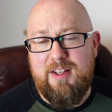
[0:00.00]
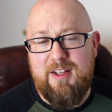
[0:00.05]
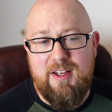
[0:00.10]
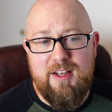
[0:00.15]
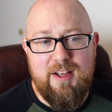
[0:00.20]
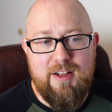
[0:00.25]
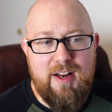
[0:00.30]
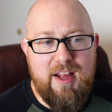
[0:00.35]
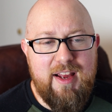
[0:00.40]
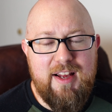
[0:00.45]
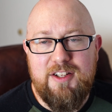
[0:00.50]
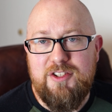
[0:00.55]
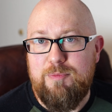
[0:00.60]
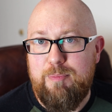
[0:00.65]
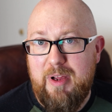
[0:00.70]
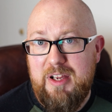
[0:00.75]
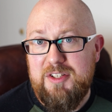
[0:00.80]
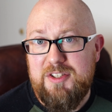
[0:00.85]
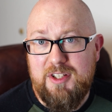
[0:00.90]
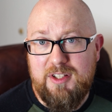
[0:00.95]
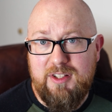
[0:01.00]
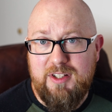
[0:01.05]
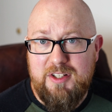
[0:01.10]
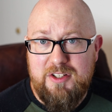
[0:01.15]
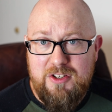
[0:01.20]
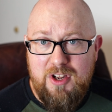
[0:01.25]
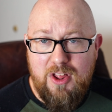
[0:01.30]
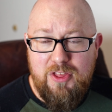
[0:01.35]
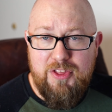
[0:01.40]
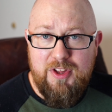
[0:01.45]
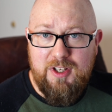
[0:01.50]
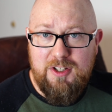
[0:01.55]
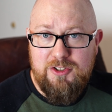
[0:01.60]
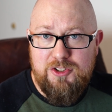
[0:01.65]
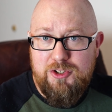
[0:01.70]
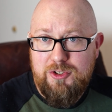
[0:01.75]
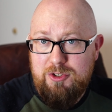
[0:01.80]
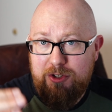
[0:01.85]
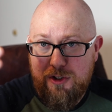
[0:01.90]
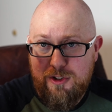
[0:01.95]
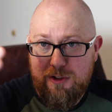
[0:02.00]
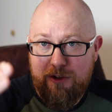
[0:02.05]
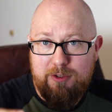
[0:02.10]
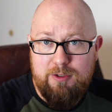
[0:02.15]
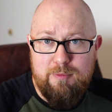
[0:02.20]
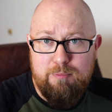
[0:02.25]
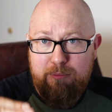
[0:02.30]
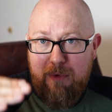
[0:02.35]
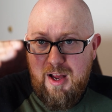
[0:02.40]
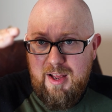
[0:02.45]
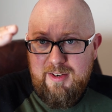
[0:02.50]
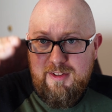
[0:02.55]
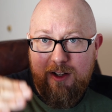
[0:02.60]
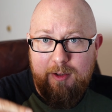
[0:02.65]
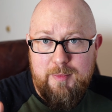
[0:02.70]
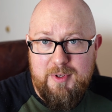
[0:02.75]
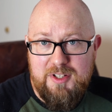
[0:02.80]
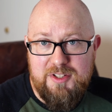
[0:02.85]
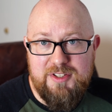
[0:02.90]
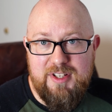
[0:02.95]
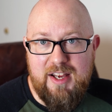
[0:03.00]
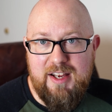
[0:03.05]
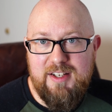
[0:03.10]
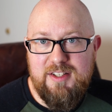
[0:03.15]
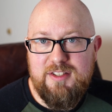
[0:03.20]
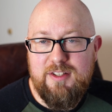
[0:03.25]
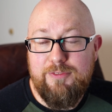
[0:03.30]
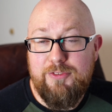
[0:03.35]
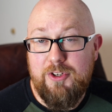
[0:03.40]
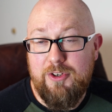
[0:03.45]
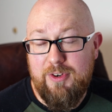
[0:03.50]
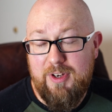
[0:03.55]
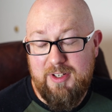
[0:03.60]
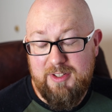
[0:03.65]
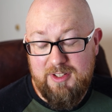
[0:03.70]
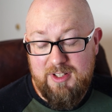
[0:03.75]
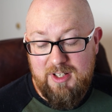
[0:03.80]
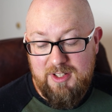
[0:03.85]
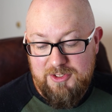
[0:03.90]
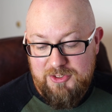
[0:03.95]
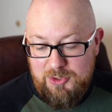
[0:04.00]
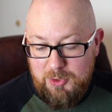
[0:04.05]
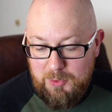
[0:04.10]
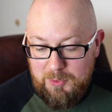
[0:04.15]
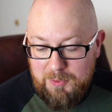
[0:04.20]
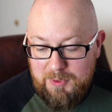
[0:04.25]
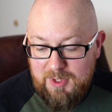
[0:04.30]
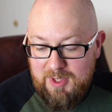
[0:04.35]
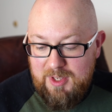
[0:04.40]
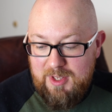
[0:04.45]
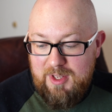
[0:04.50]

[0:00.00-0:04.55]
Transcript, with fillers: it adds basically nothing to your mod limit size if you're on console.